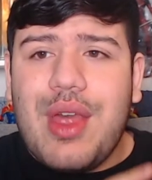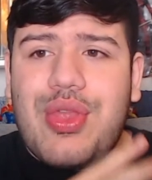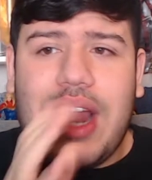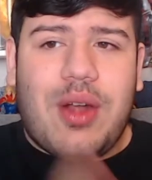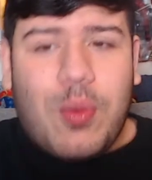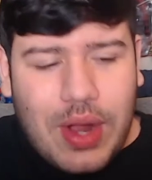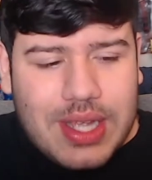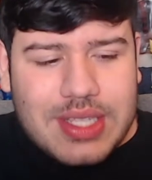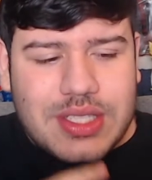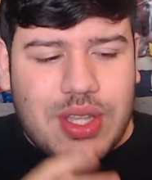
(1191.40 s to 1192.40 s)
that it
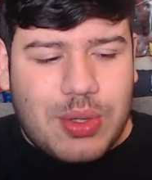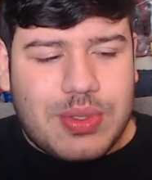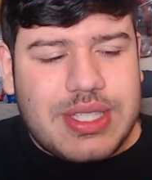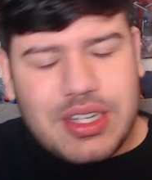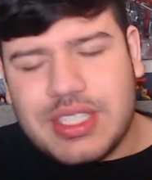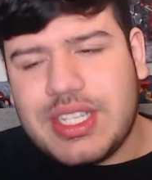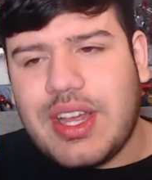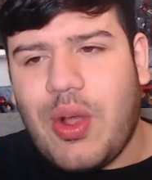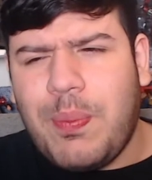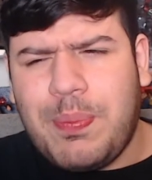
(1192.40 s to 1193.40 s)
was those years
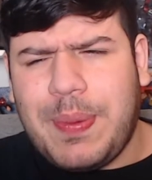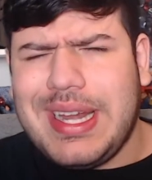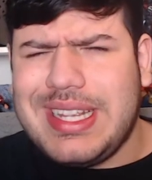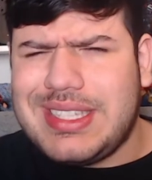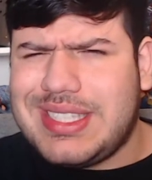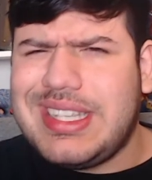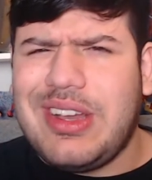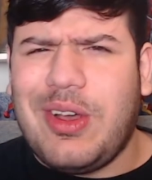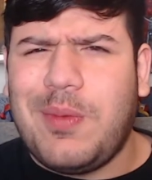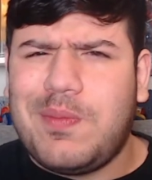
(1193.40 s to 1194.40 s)
ago, but it's
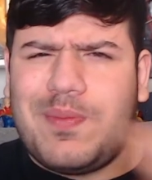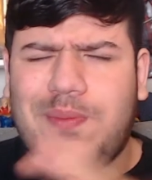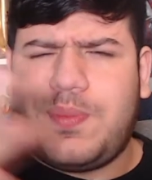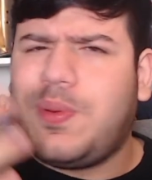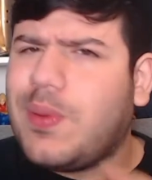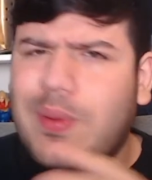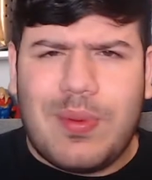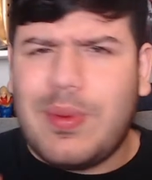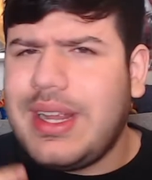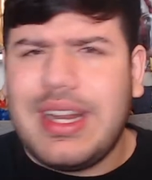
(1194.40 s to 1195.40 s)
still
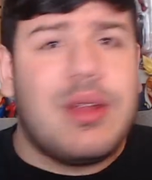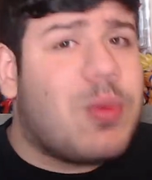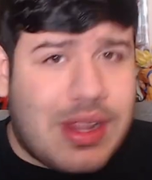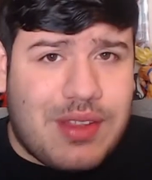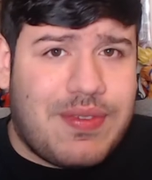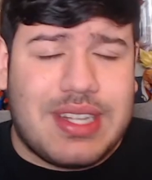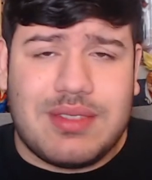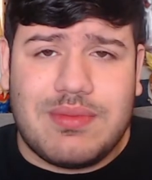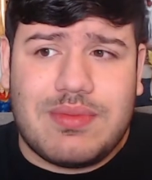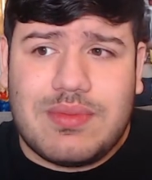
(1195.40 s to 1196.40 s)
pretty
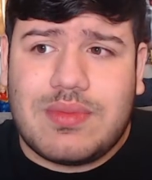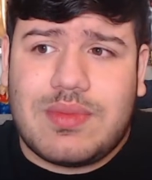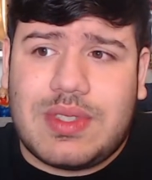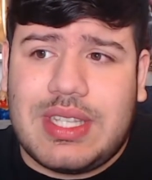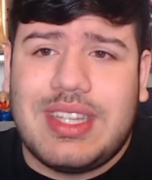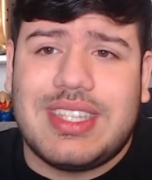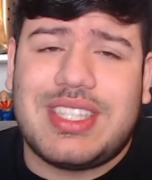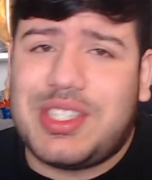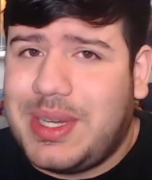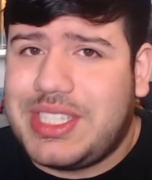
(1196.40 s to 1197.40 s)
relevant to the
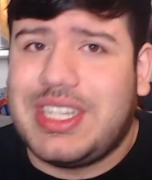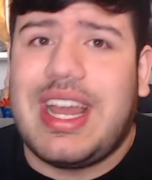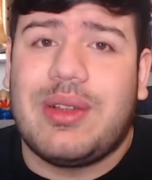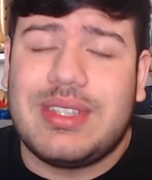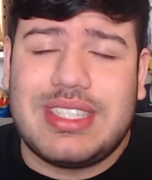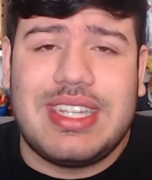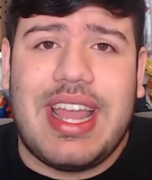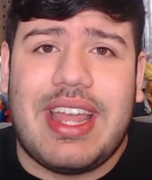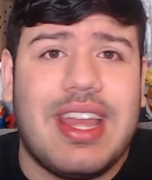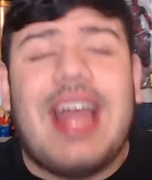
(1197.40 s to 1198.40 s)
situation now and
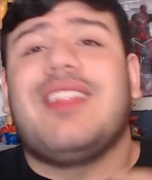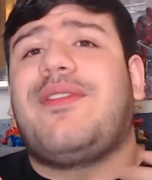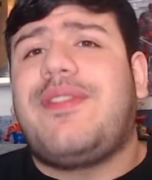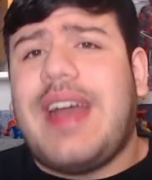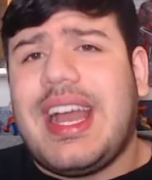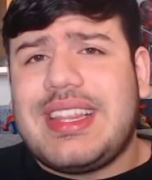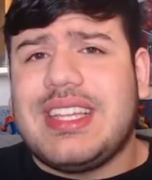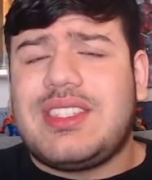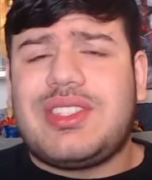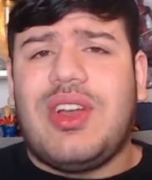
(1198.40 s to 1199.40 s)
today. And the fact
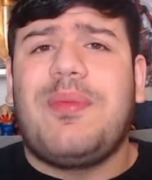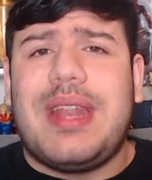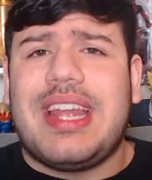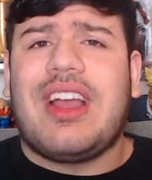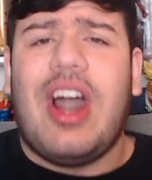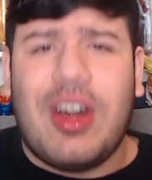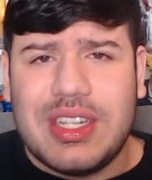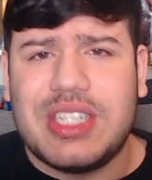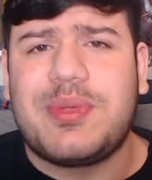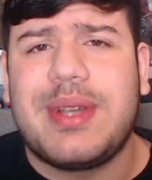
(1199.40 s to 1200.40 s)
that so many
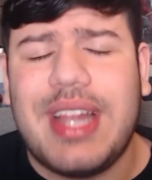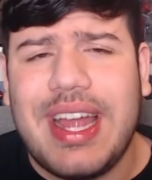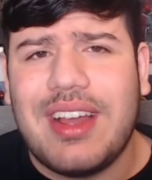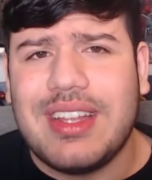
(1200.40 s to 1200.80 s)
colleges rely